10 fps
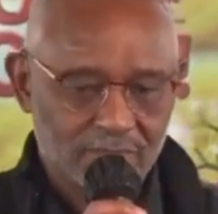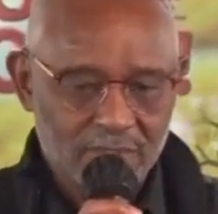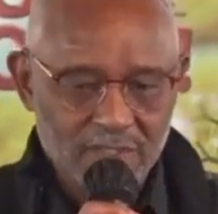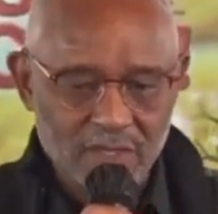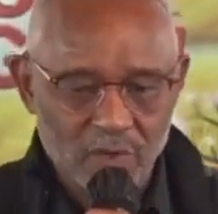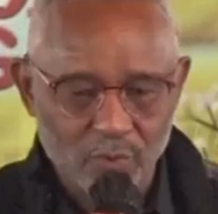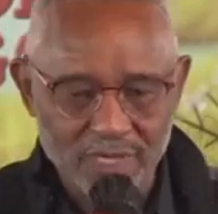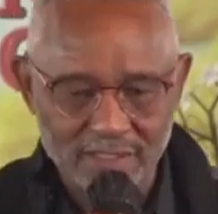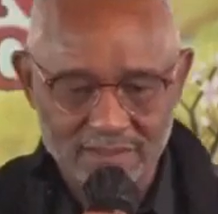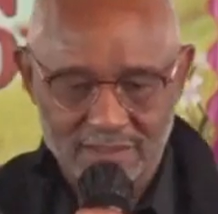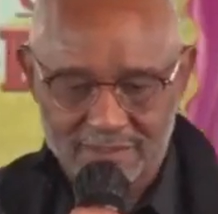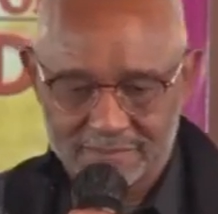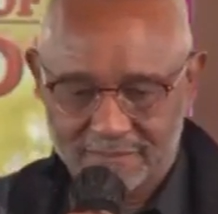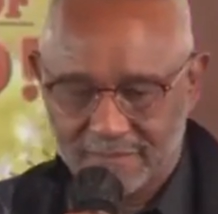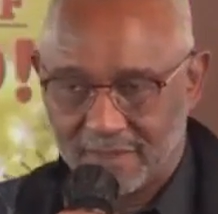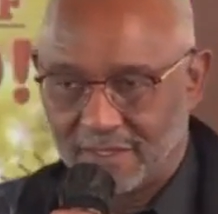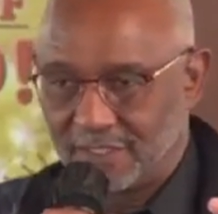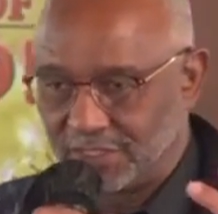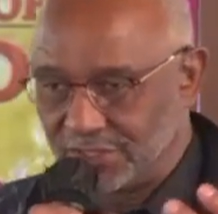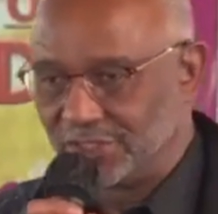Well,
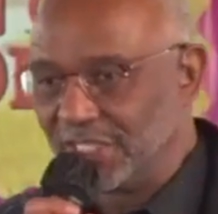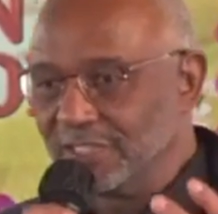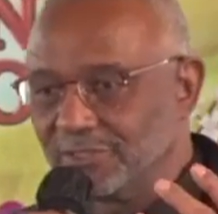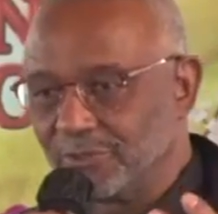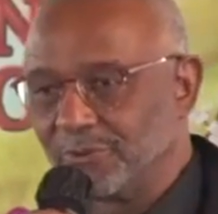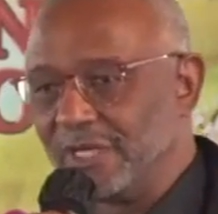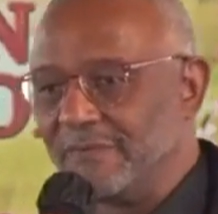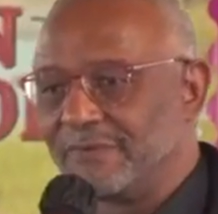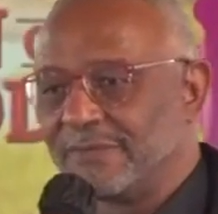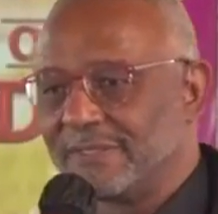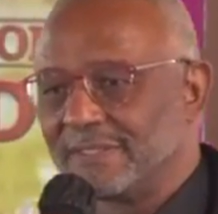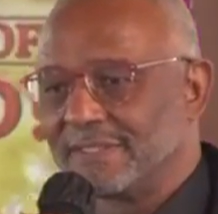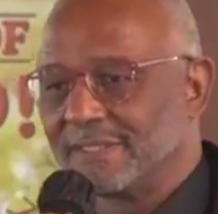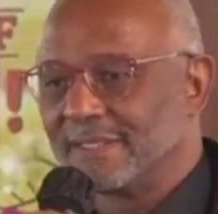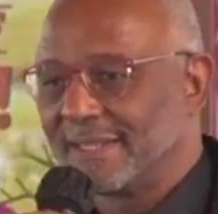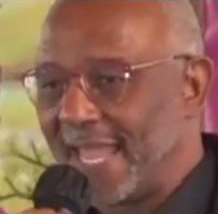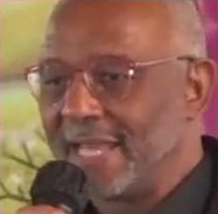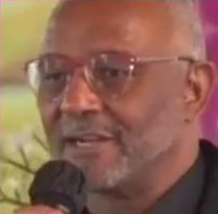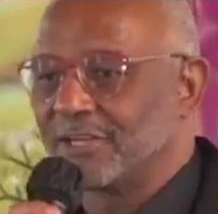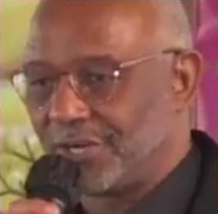gentle grief can
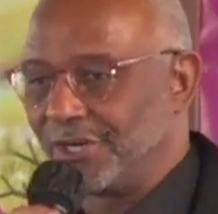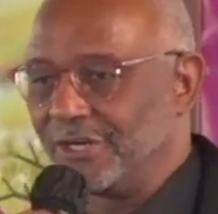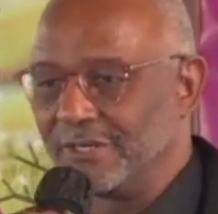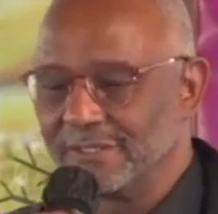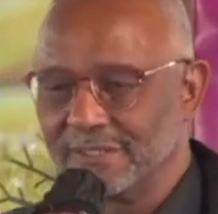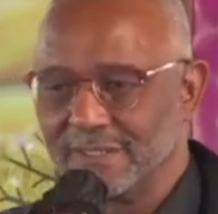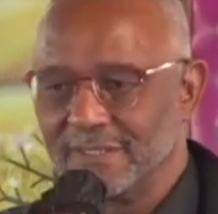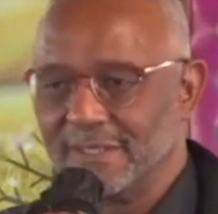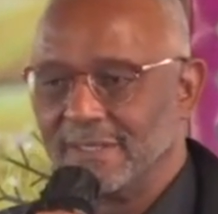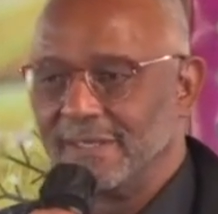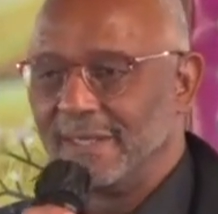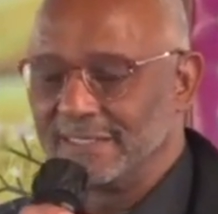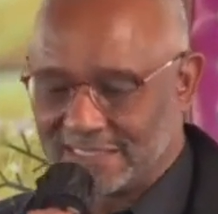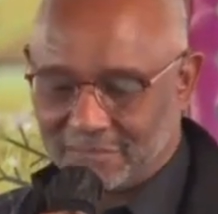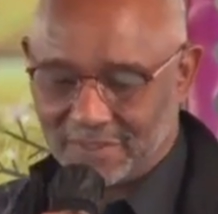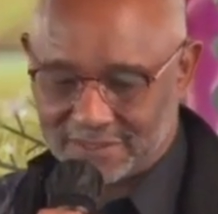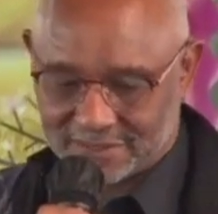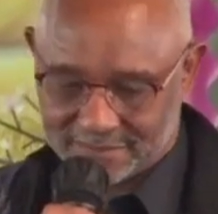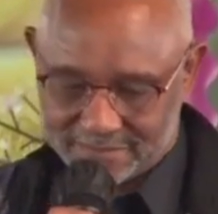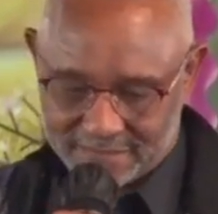occur in someone's
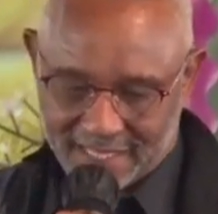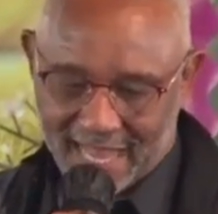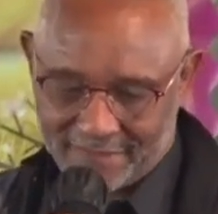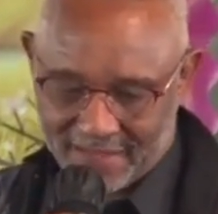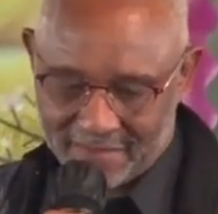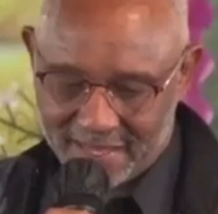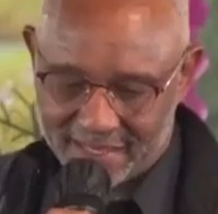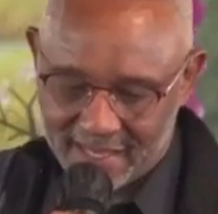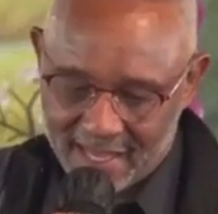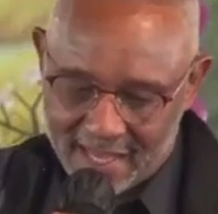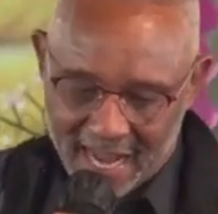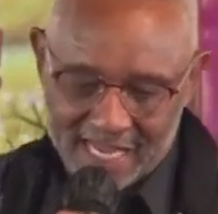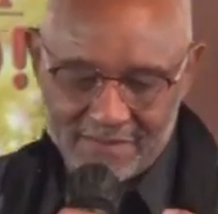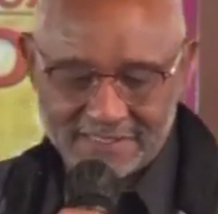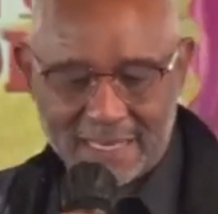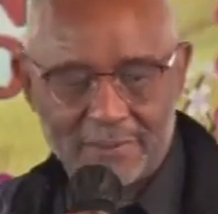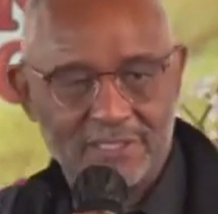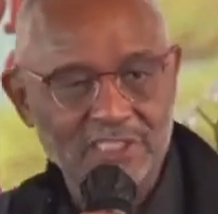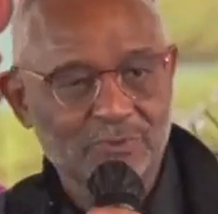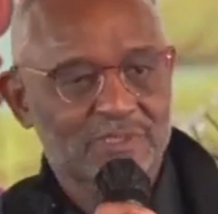life. Amen. I'll give you an example. This was
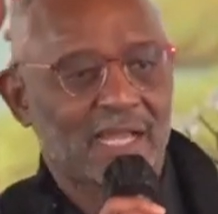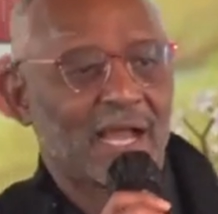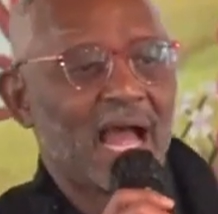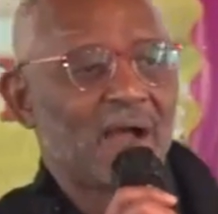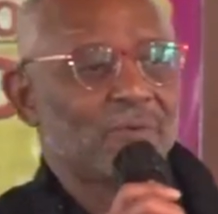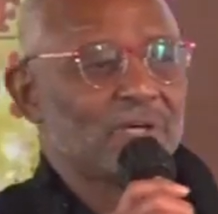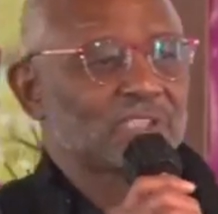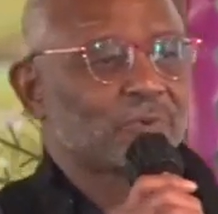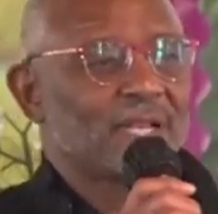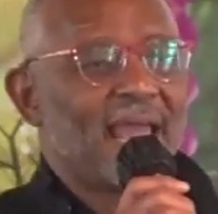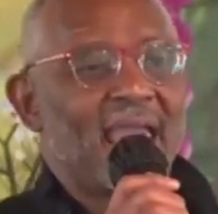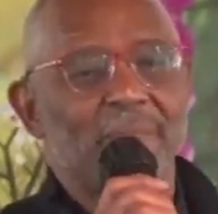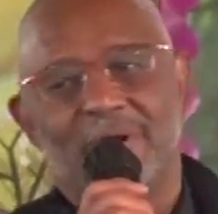how it was when Abraham